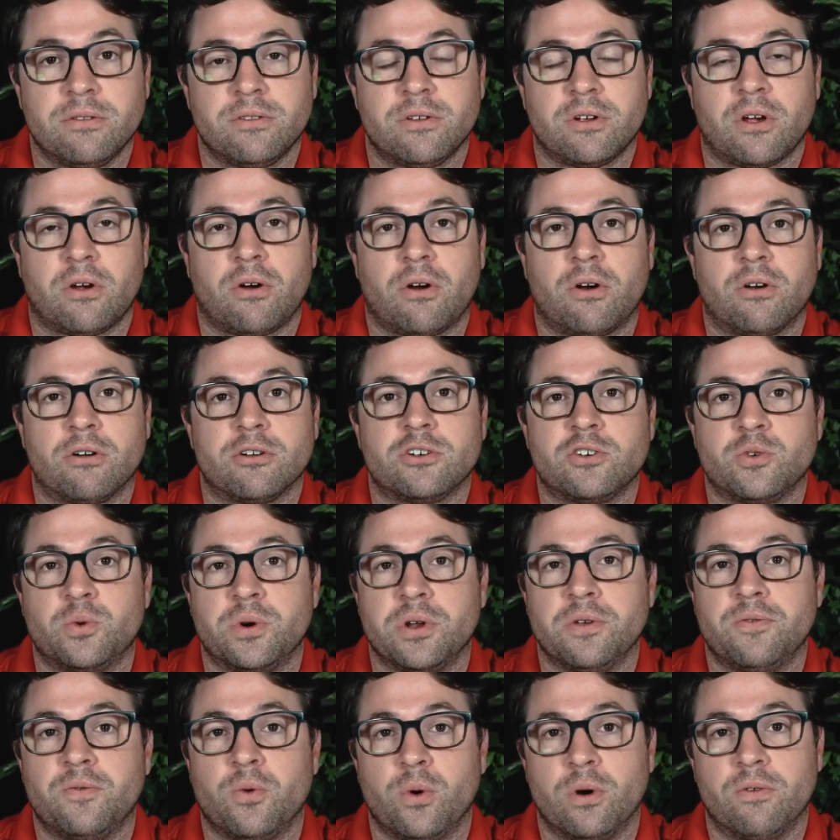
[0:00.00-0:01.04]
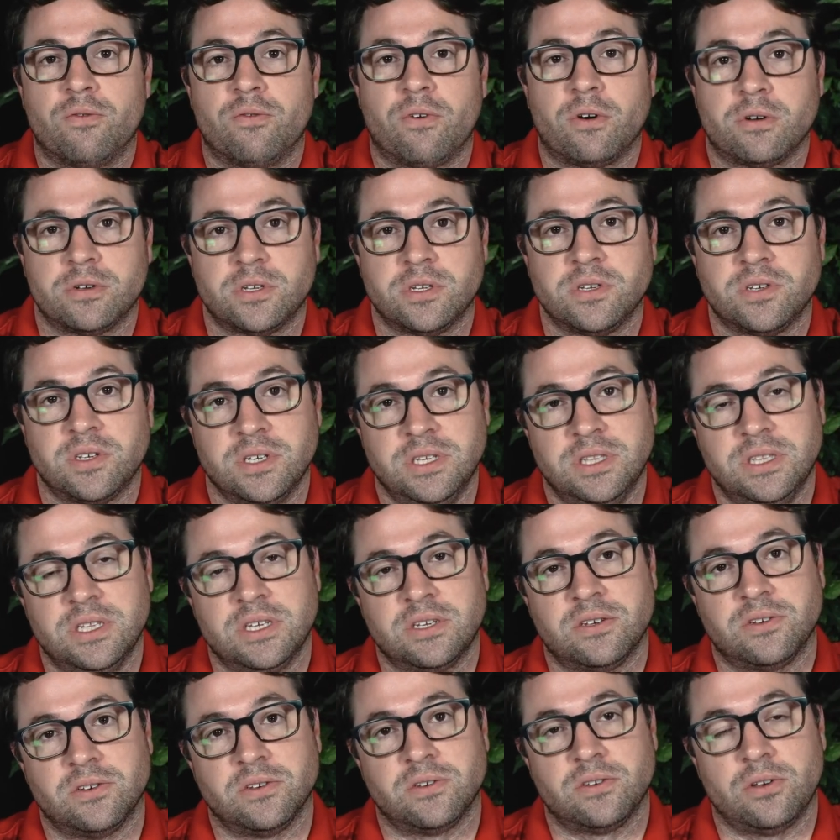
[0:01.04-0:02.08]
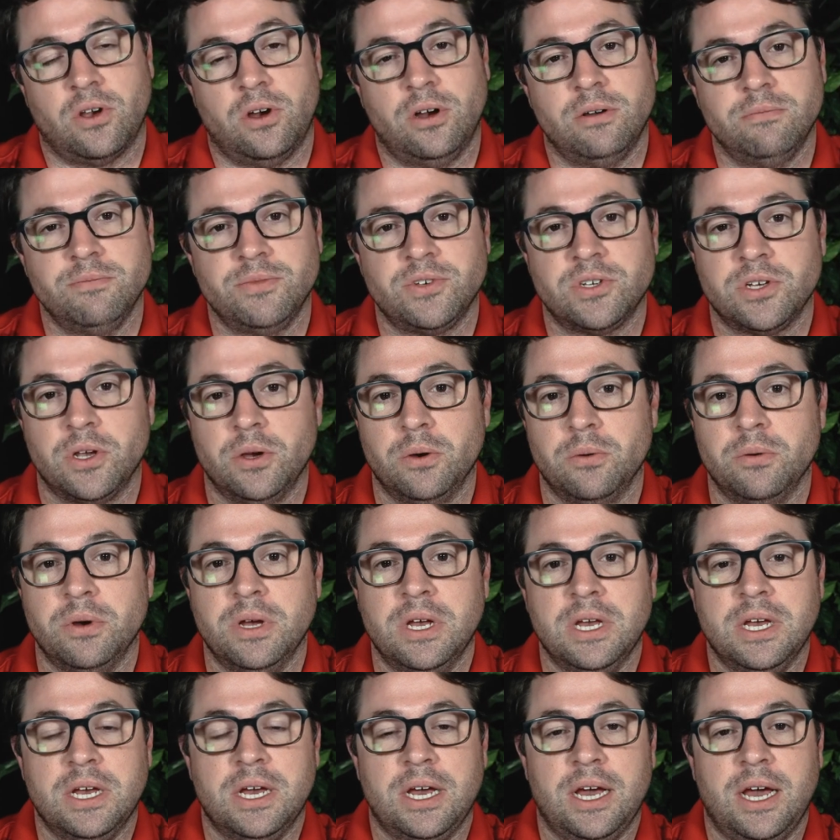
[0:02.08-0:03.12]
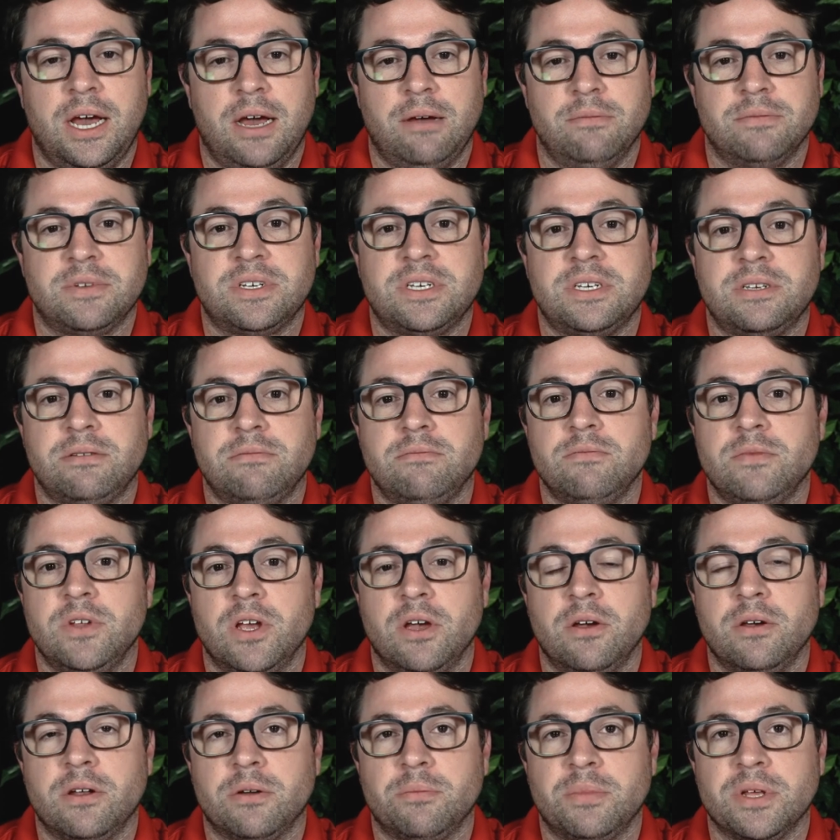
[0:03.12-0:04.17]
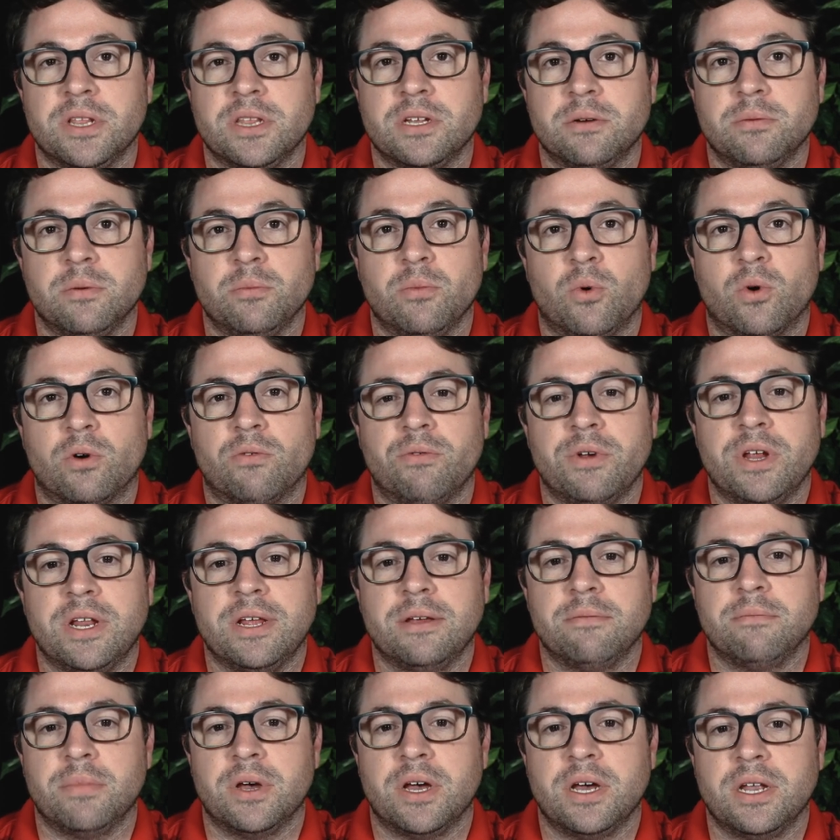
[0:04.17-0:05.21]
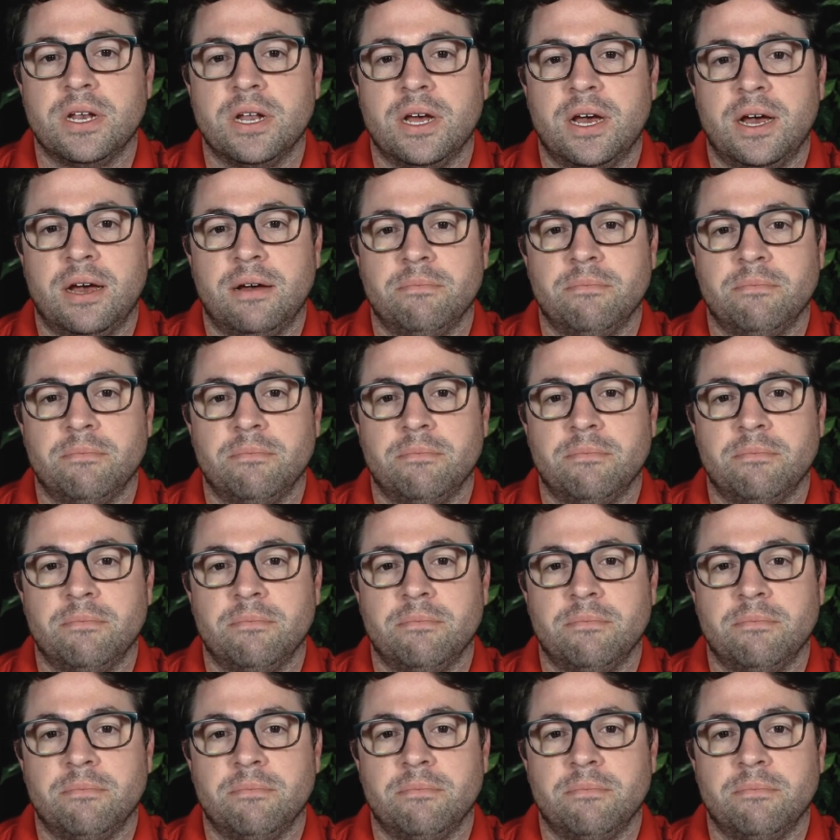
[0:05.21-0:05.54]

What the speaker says: There are 24 verses in this psalm, so it'll be a little bit more reading, but